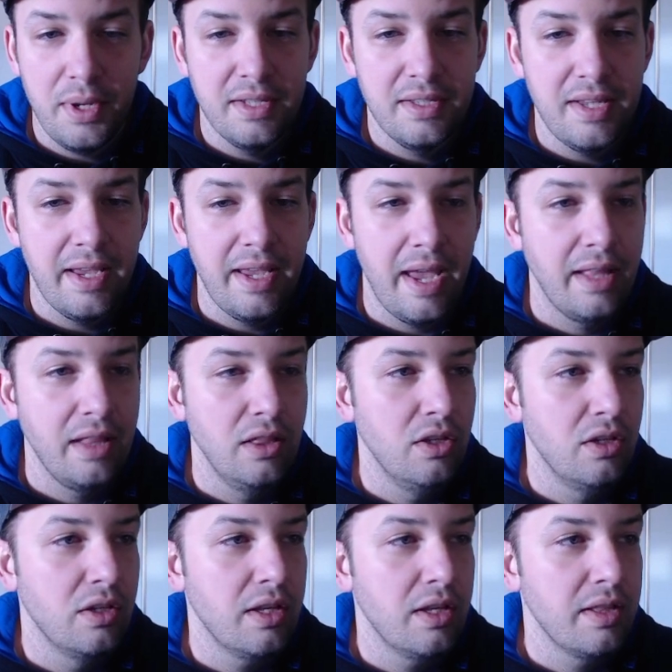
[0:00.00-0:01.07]
ahead and take a
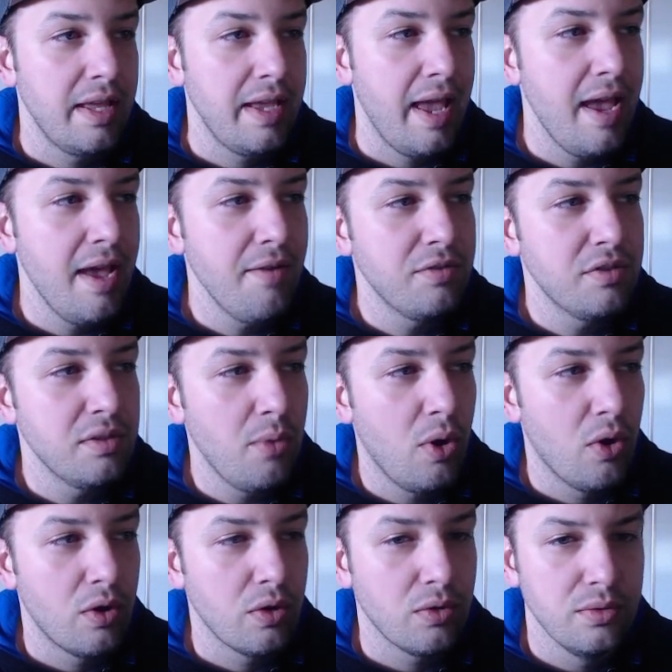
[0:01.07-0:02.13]
look. They have some
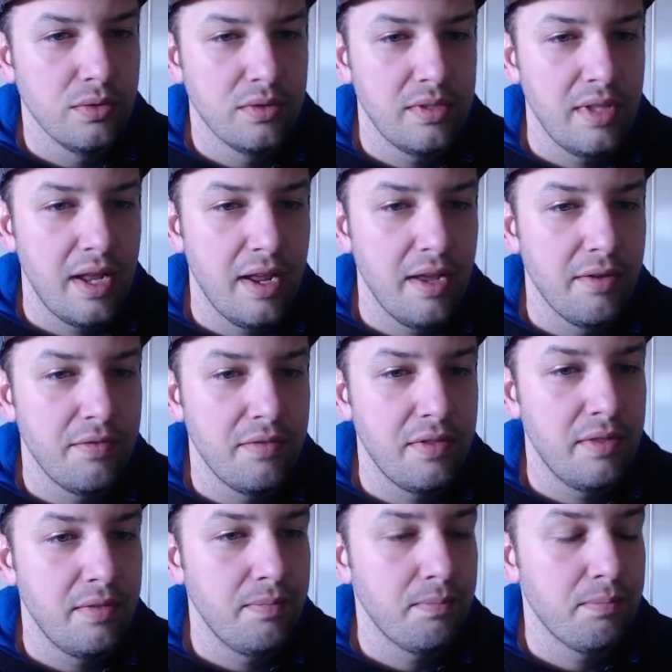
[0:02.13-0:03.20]
articles that have
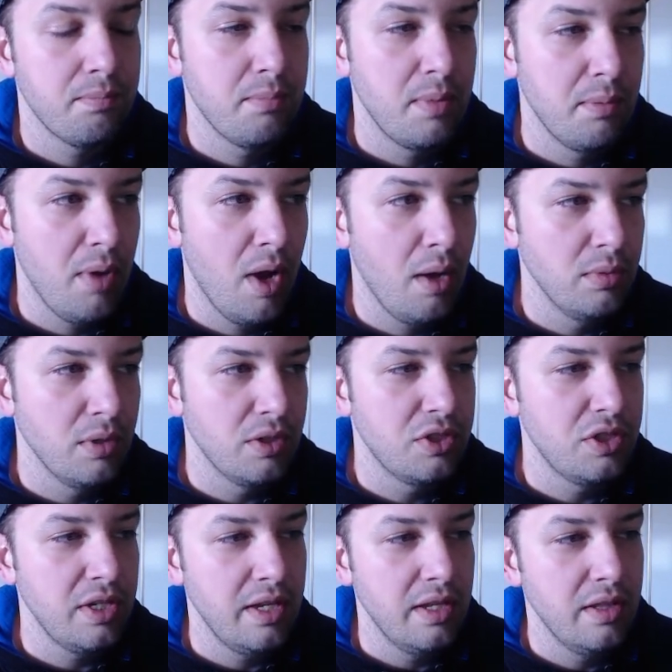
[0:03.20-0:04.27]
been
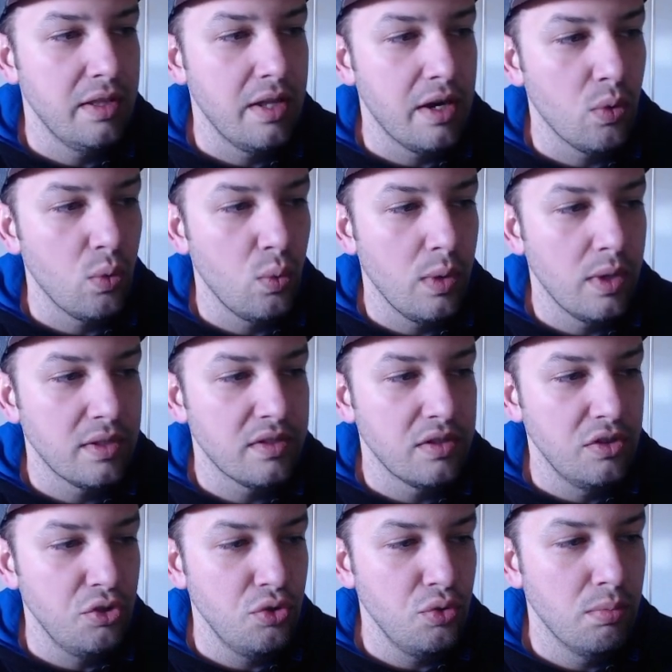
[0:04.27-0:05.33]
published in their What's
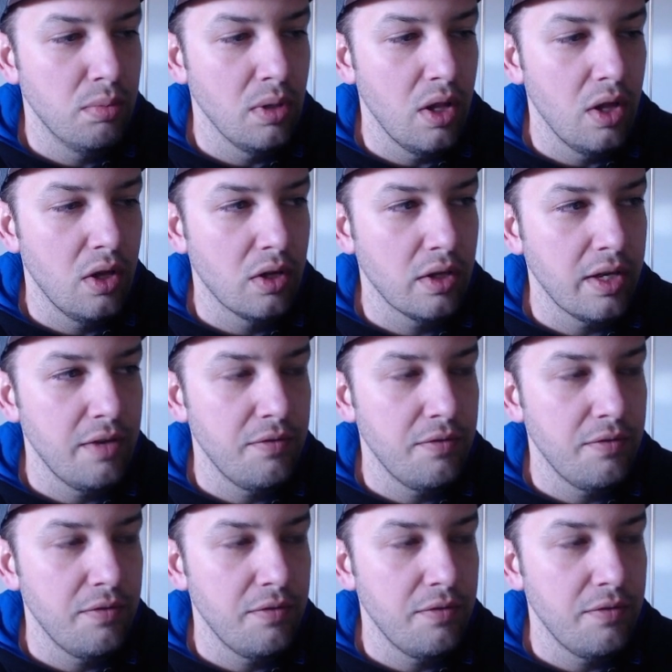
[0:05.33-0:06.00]
New blog.